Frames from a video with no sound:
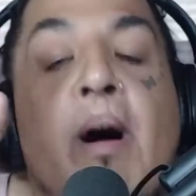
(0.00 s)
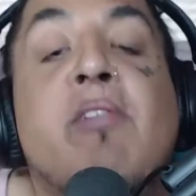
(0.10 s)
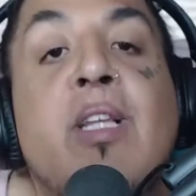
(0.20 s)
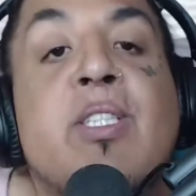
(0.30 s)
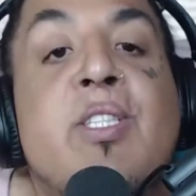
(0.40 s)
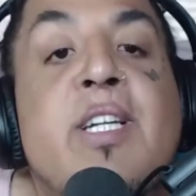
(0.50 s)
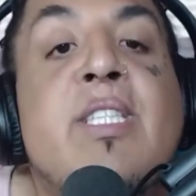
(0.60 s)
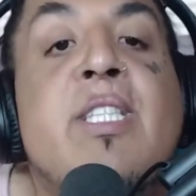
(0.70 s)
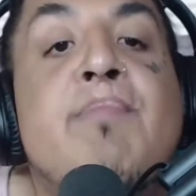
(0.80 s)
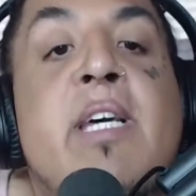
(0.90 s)
while you're
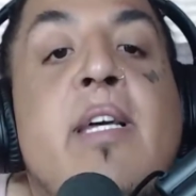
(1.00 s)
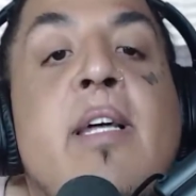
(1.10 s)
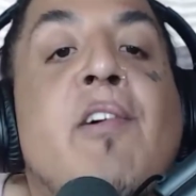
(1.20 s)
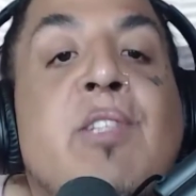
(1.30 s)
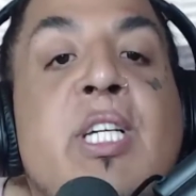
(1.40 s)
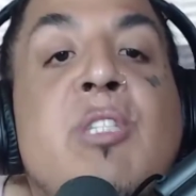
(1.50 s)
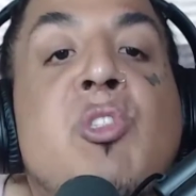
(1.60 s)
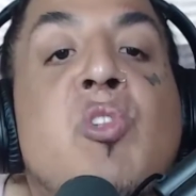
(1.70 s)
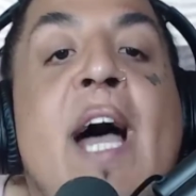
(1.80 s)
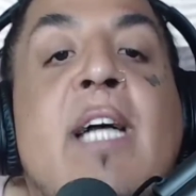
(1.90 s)
listening to me. thirteen
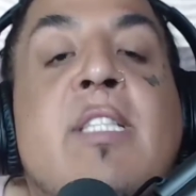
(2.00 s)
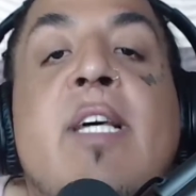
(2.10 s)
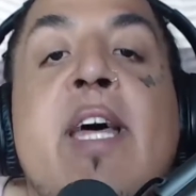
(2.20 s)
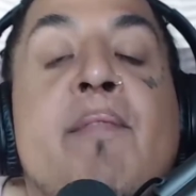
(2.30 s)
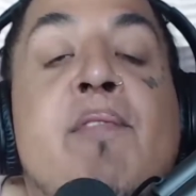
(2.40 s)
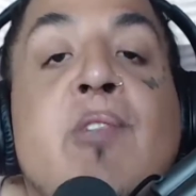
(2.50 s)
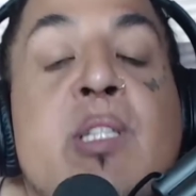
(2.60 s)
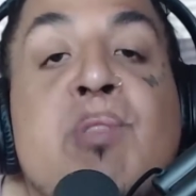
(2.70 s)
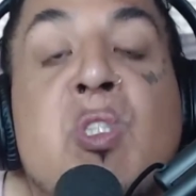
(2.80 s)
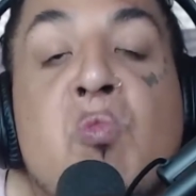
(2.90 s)
tracks. If you
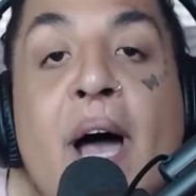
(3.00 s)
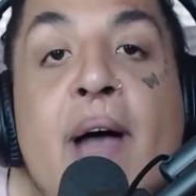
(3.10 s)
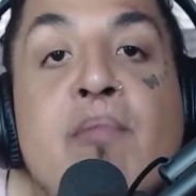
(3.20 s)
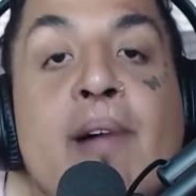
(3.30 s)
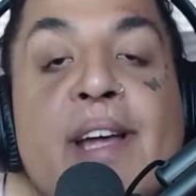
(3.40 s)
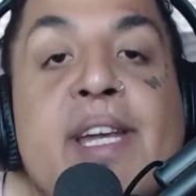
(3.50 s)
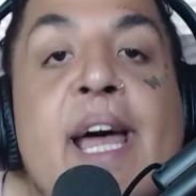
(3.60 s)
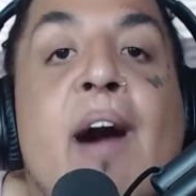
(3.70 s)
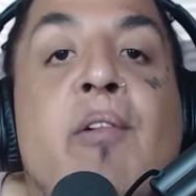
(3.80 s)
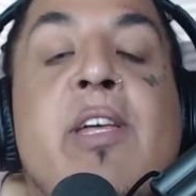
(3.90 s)
subscribe right
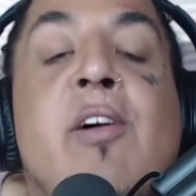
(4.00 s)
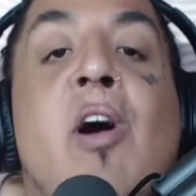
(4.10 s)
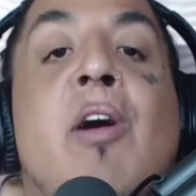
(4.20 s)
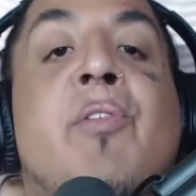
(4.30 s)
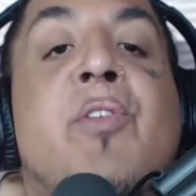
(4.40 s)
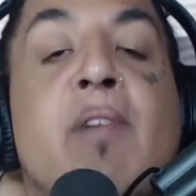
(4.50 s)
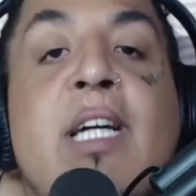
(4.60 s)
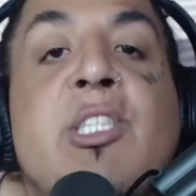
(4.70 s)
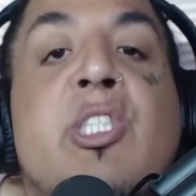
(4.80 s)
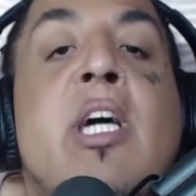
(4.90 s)
now here on
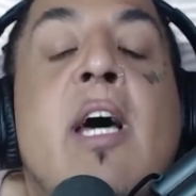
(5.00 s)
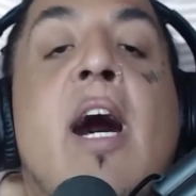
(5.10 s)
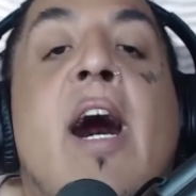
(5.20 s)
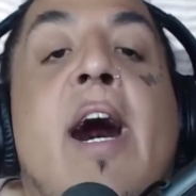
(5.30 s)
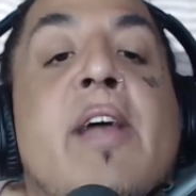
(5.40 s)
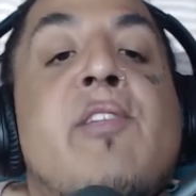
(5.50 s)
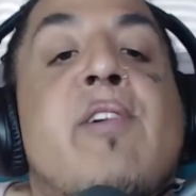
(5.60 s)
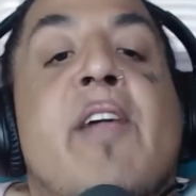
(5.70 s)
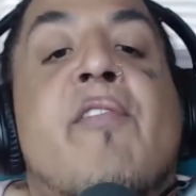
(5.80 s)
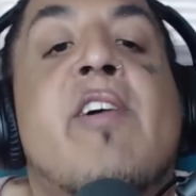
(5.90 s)
Twitch, Uh, you
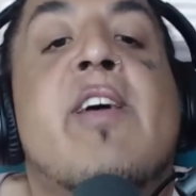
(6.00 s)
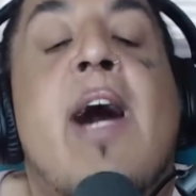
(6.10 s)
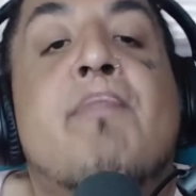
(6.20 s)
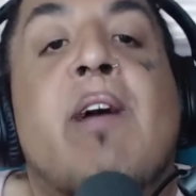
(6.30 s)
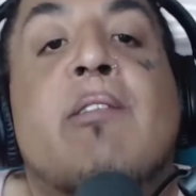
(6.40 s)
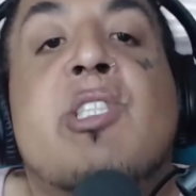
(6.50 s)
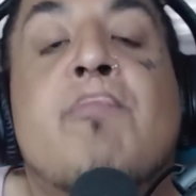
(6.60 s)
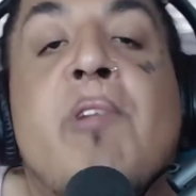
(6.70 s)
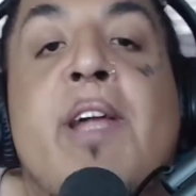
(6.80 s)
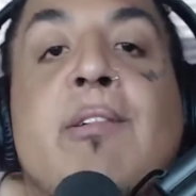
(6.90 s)
get a free copy. I'll
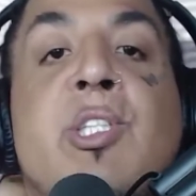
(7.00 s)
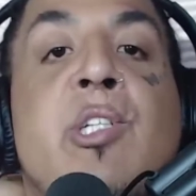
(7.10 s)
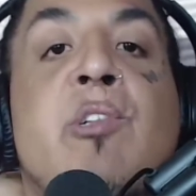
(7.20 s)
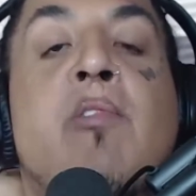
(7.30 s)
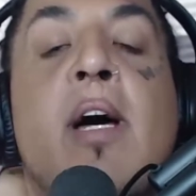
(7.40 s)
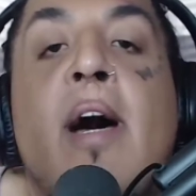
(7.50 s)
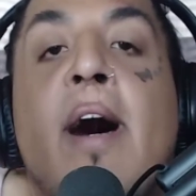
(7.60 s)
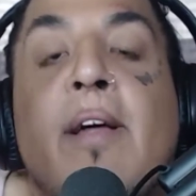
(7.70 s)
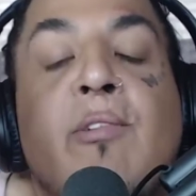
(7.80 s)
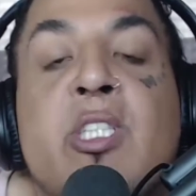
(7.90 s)
ship one out to you.
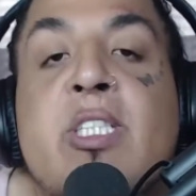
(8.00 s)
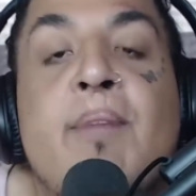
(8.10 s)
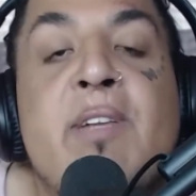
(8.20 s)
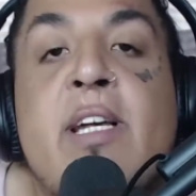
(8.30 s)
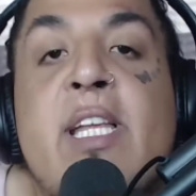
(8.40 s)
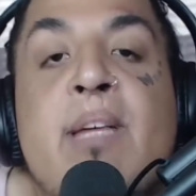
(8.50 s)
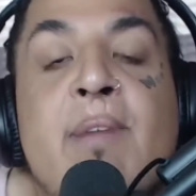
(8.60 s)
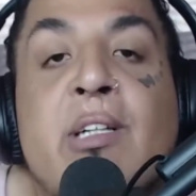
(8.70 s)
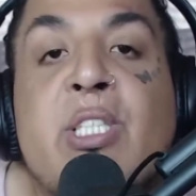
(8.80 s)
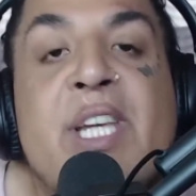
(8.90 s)
Uh, you just send me an
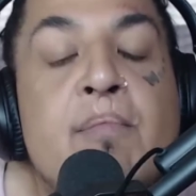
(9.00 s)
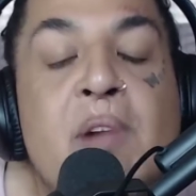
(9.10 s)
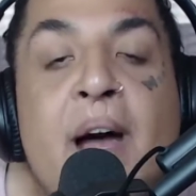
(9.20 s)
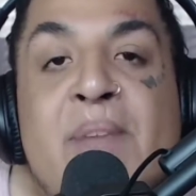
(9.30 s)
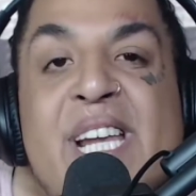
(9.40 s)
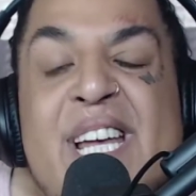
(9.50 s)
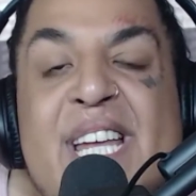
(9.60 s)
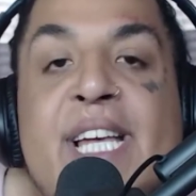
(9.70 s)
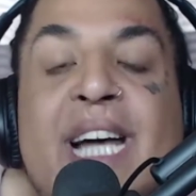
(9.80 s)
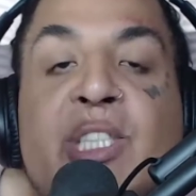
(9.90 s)
email to
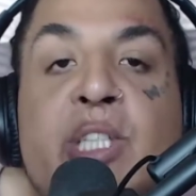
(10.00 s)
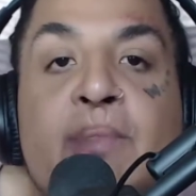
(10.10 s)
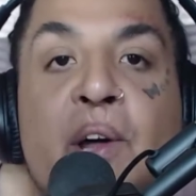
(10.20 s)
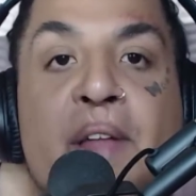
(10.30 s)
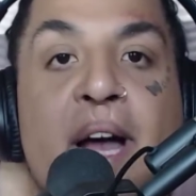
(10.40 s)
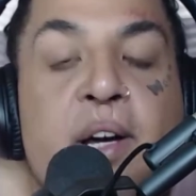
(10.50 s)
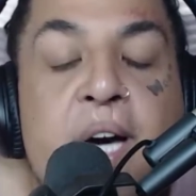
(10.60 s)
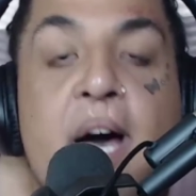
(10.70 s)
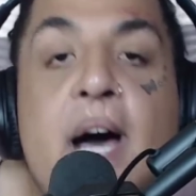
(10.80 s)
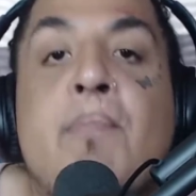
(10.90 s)
nimrodmediainc at gmail dot
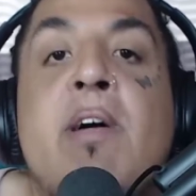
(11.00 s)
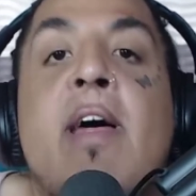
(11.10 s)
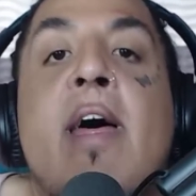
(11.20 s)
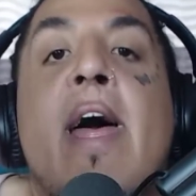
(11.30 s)
com